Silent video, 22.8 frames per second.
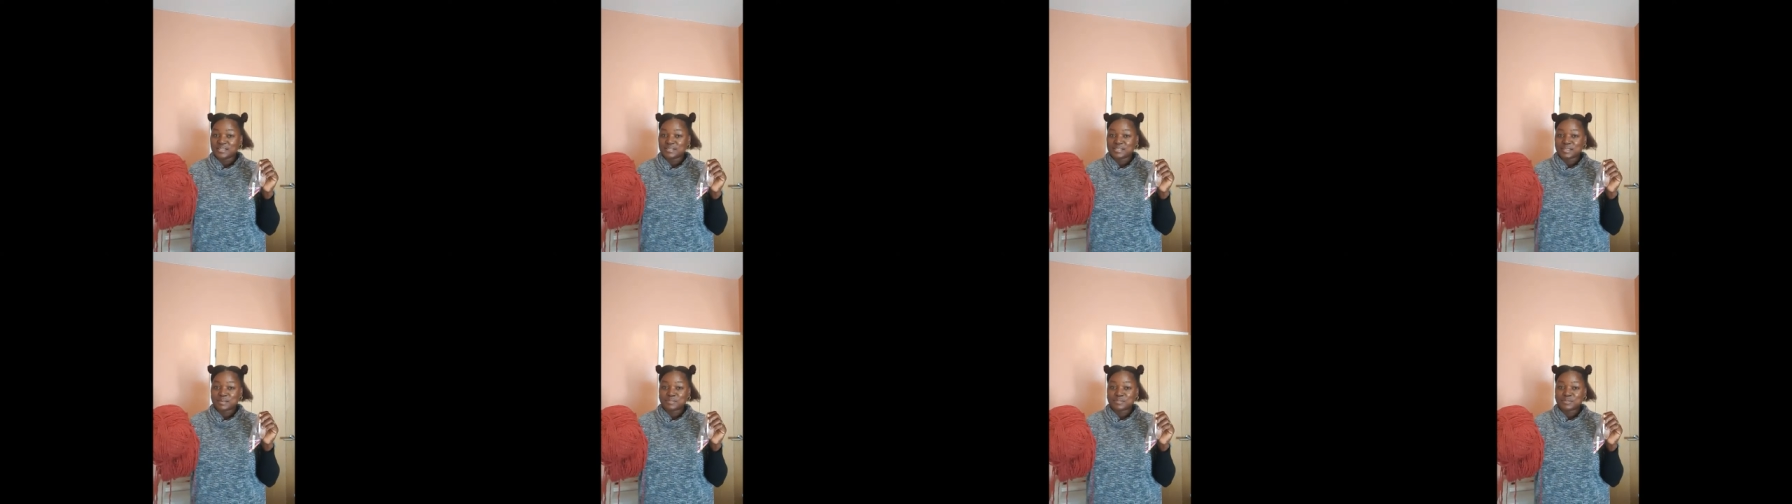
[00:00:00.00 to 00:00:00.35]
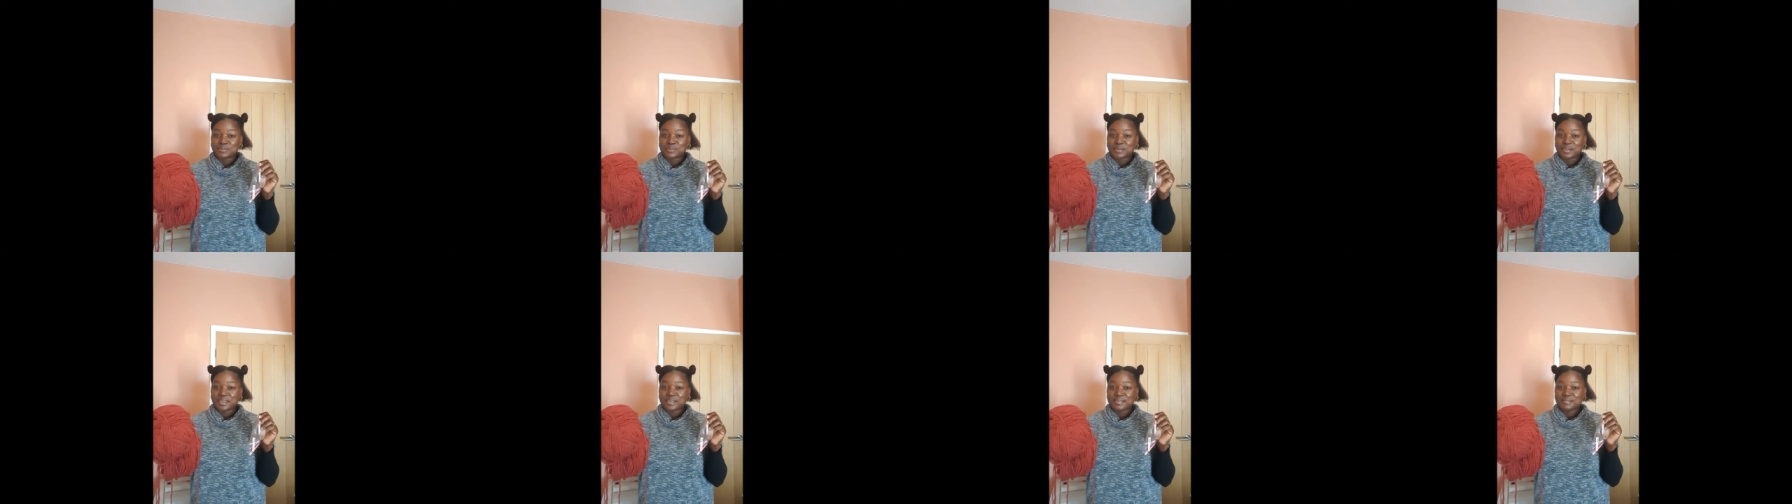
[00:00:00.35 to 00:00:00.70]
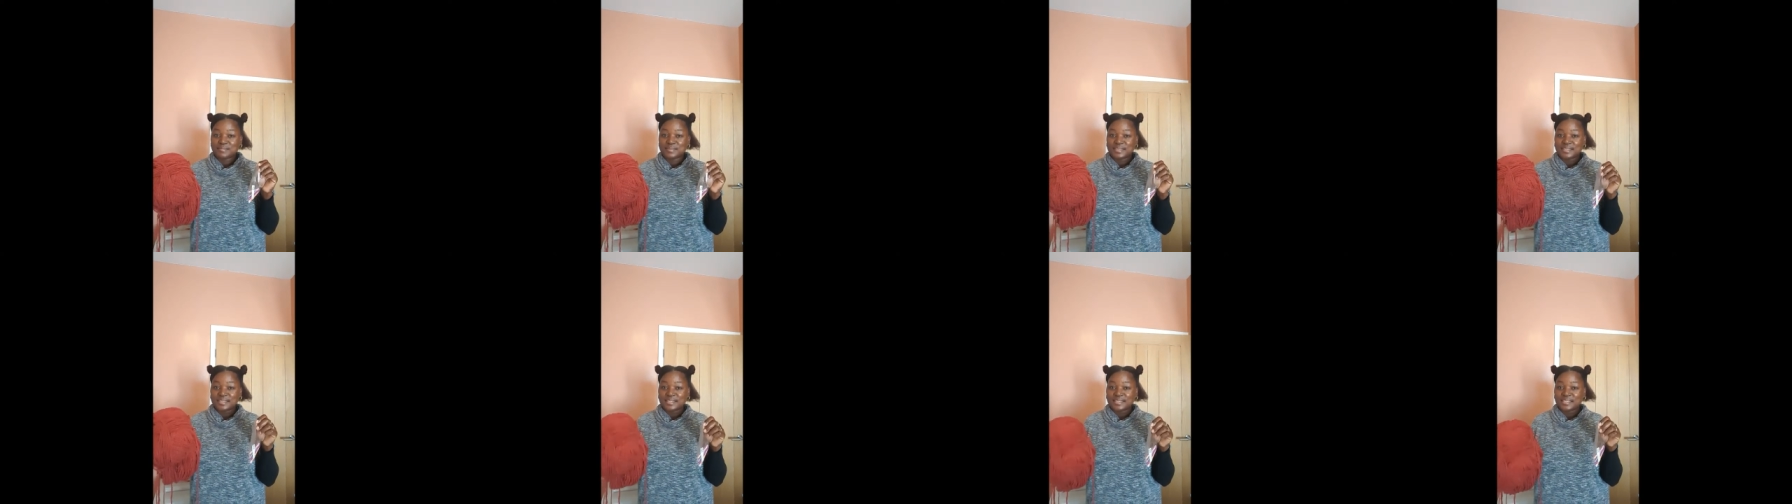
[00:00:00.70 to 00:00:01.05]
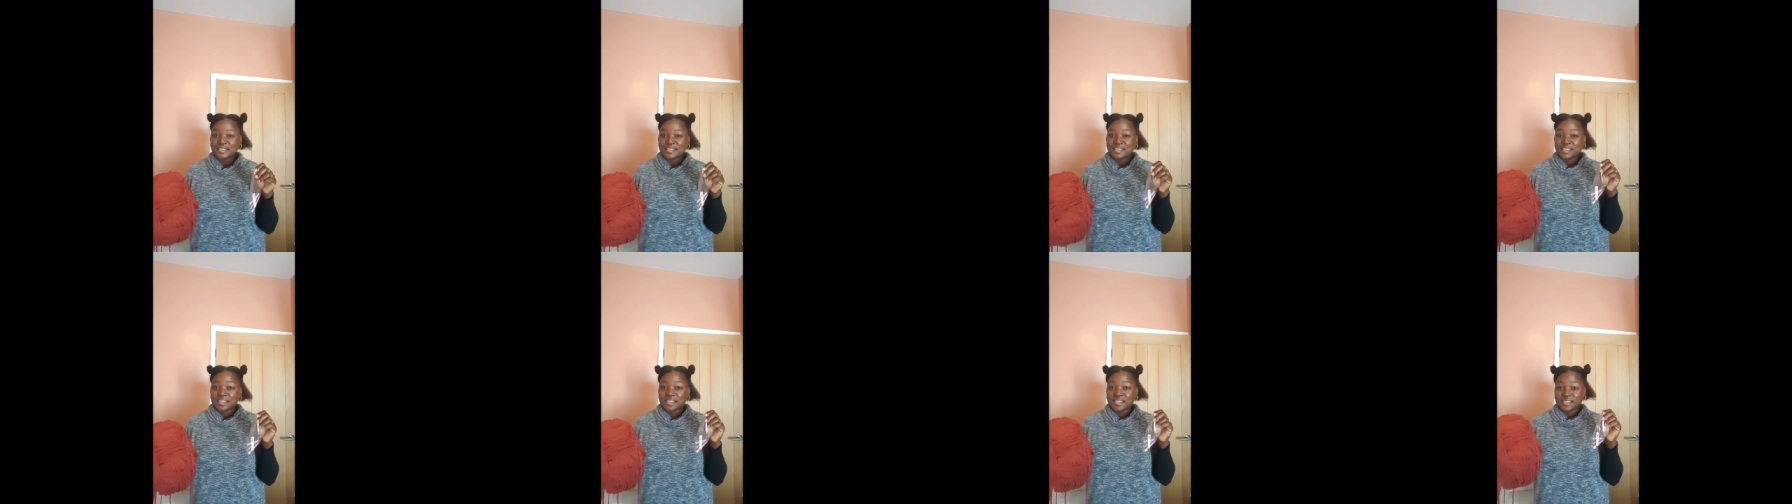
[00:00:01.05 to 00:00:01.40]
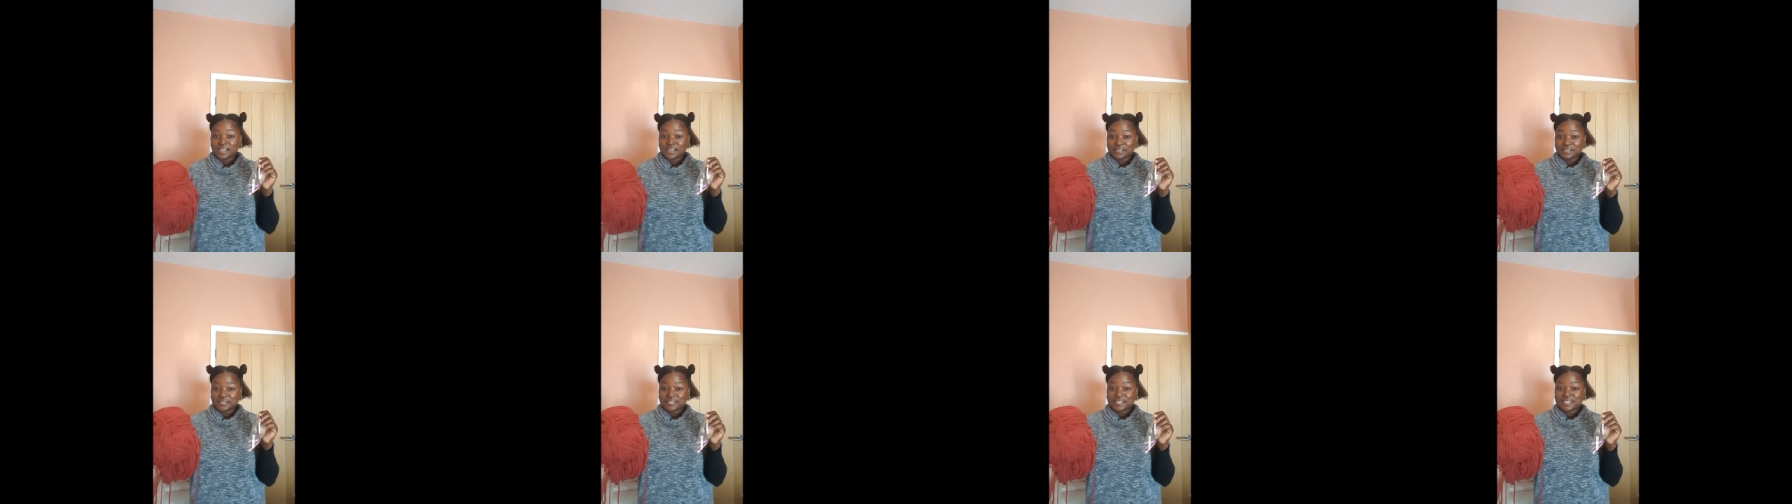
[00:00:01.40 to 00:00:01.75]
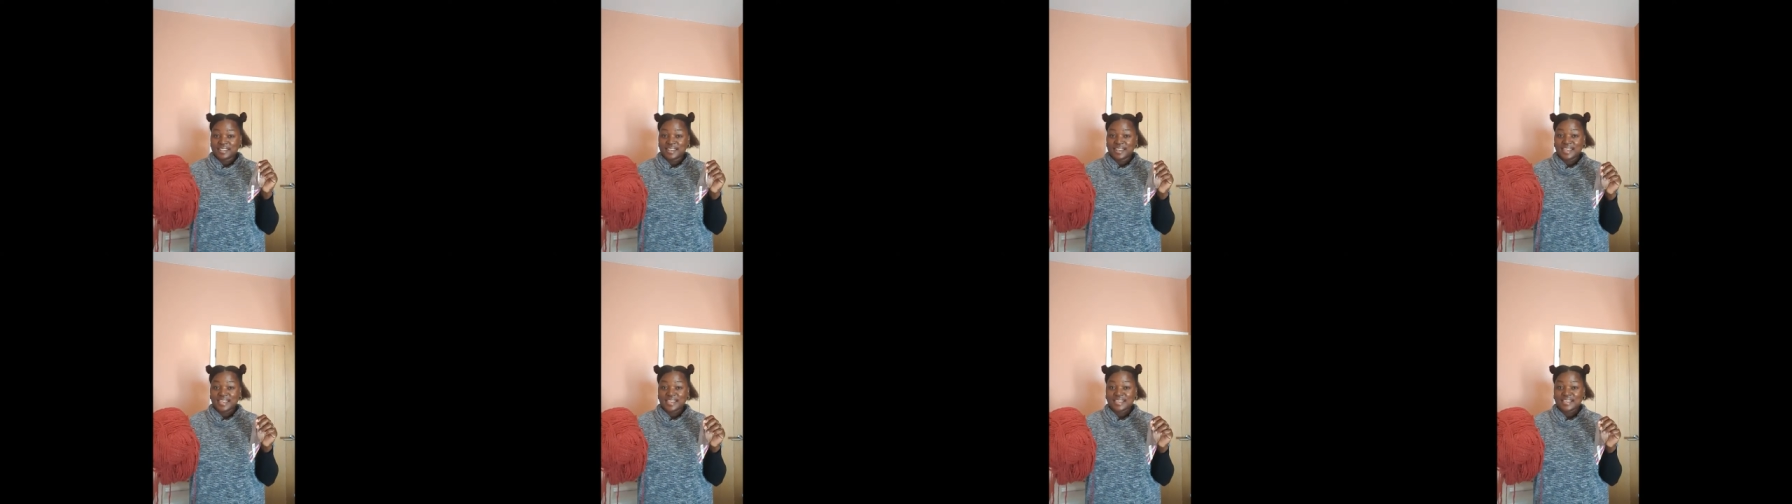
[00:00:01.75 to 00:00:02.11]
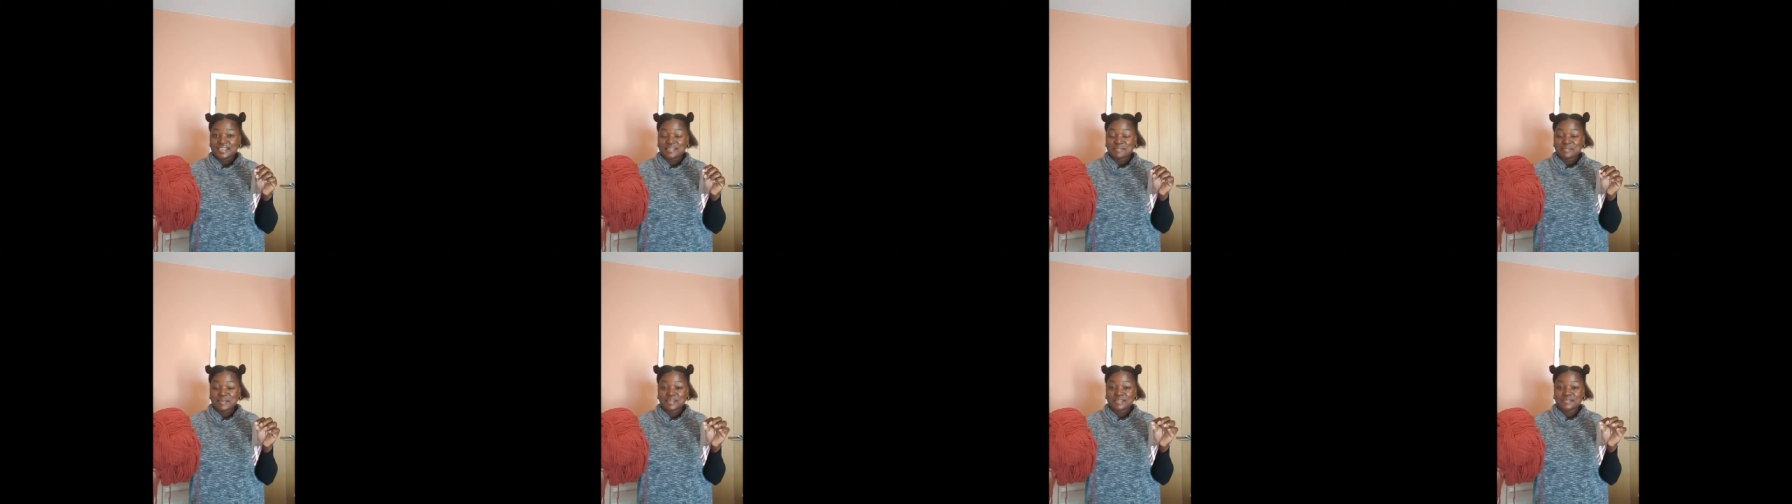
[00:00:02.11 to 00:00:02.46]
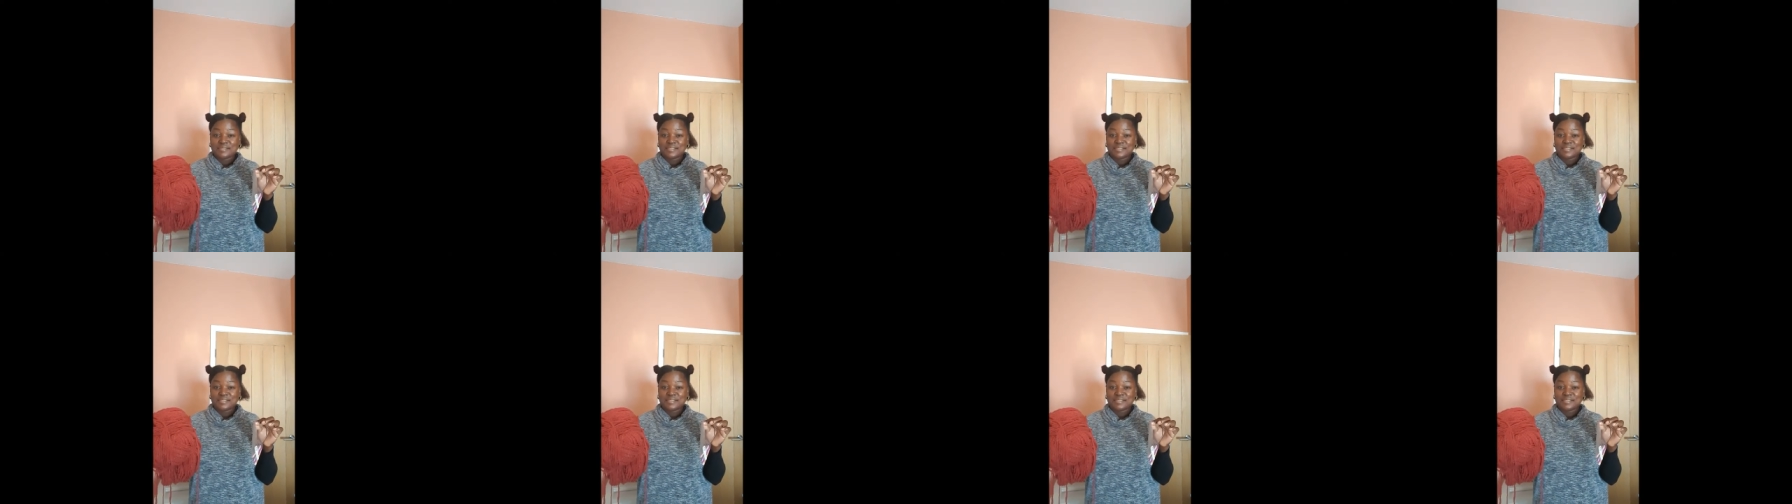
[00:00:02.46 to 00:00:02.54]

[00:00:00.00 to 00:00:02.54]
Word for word: subscribing consider liking my